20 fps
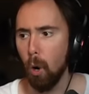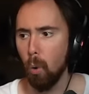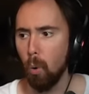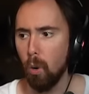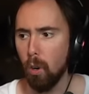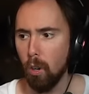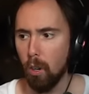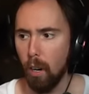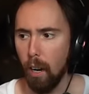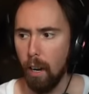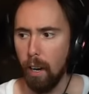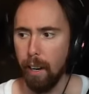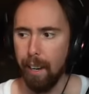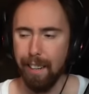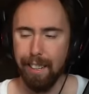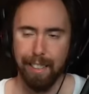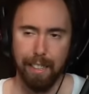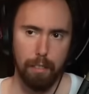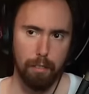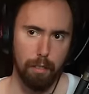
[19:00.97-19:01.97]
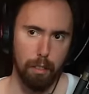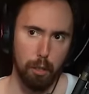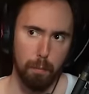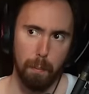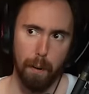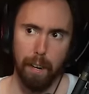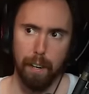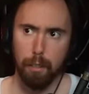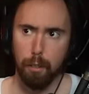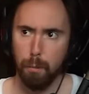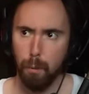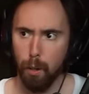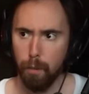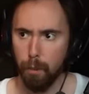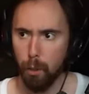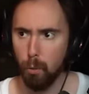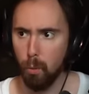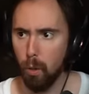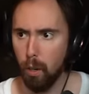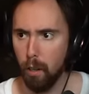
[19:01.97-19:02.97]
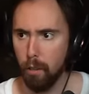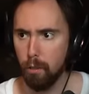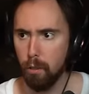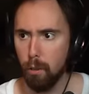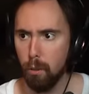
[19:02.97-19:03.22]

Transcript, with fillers: or uh, at least it's possible if you want